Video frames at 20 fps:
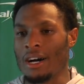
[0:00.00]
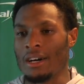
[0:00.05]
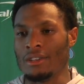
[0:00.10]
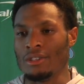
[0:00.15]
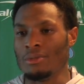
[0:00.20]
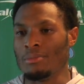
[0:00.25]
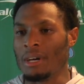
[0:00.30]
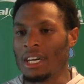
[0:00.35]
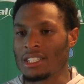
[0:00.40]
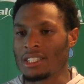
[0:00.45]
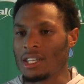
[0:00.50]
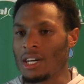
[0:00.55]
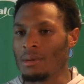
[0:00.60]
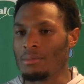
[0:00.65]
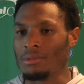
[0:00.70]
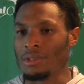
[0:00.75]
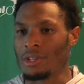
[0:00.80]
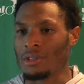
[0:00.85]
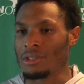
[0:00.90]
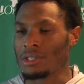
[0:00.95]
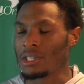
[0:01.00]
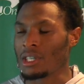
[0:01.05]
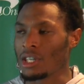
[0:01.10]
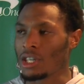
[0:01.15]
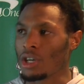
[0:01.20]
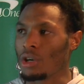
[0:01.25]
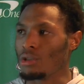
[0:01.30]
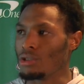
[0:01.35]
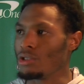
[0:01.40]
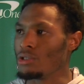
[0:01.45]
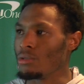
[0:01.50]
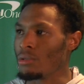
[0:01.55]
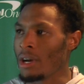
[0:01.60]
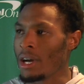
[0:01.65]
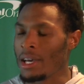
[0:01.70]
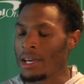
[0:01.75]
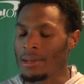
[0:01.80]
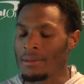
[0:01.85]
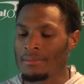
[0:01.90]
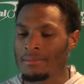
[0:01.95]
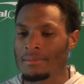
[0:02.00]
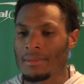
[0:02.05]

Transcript: You mess up, you know, he's going to coach you right.